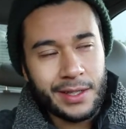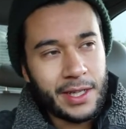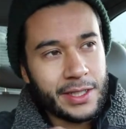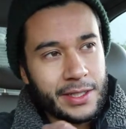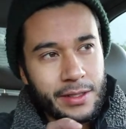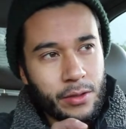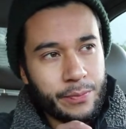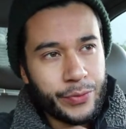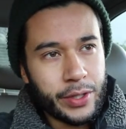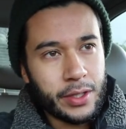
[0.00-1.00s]
Like
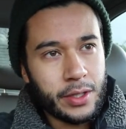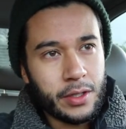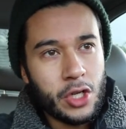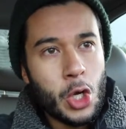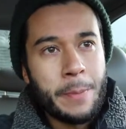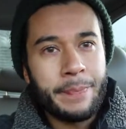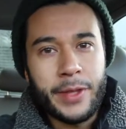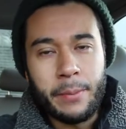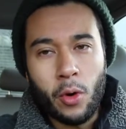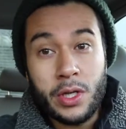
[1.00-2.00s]
the
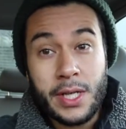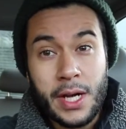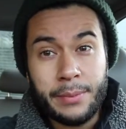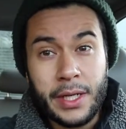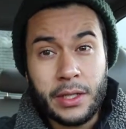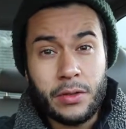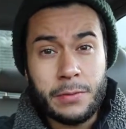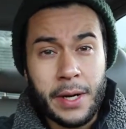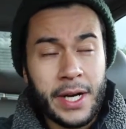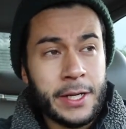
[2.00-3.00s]
the more time that goes
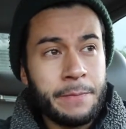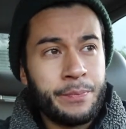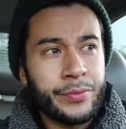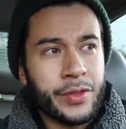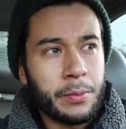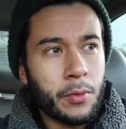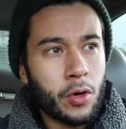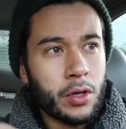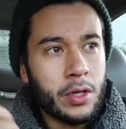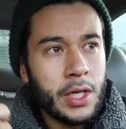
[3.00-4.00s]
by, the
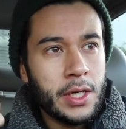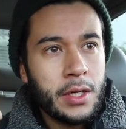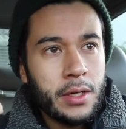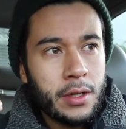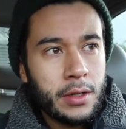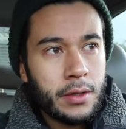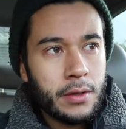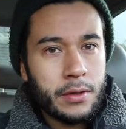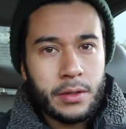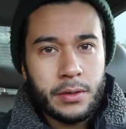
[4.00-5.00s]
more
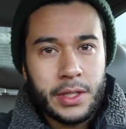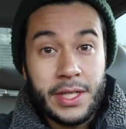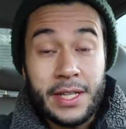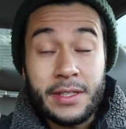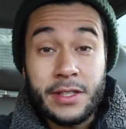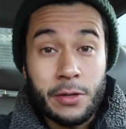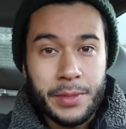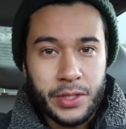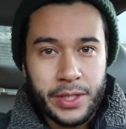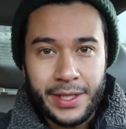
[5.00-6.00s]
dense their
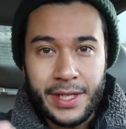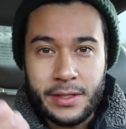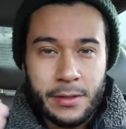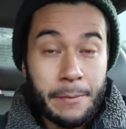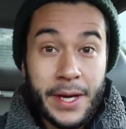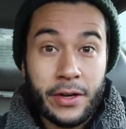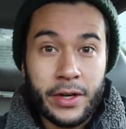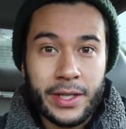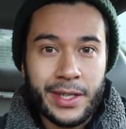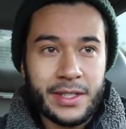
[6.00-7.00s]
music gets, the better
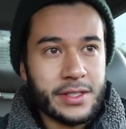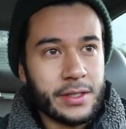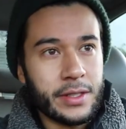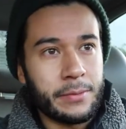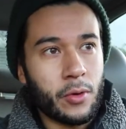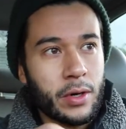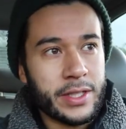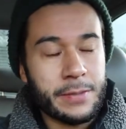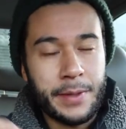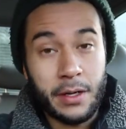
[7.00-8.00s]
it gets, the more
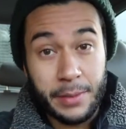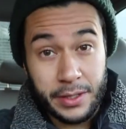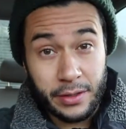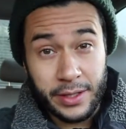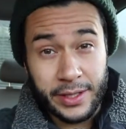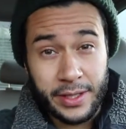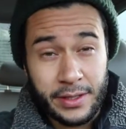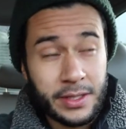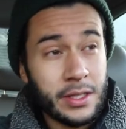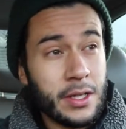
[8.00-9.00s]
experimental it
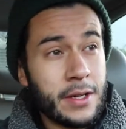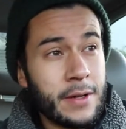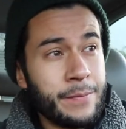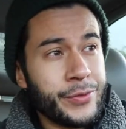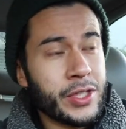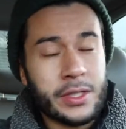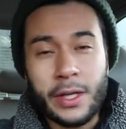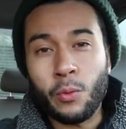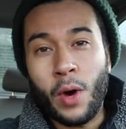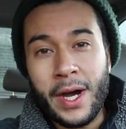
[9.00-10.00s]
gets just
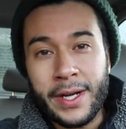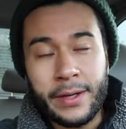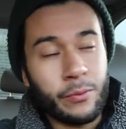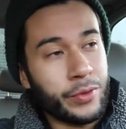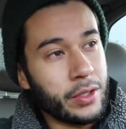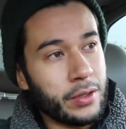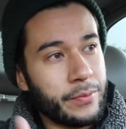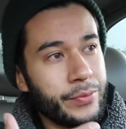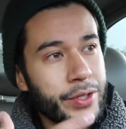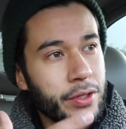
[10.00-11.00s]
like wine, the
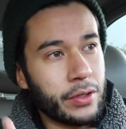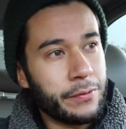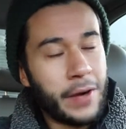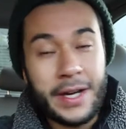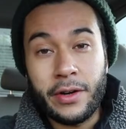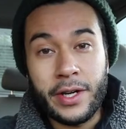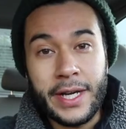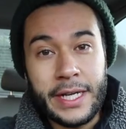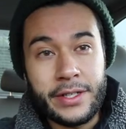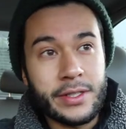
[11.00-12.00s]
you know the finer it
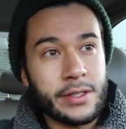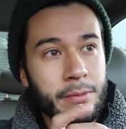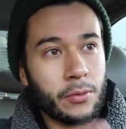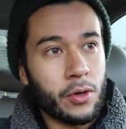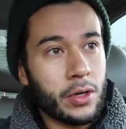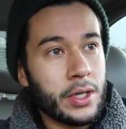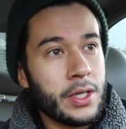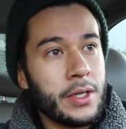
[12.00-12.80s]
ages, the more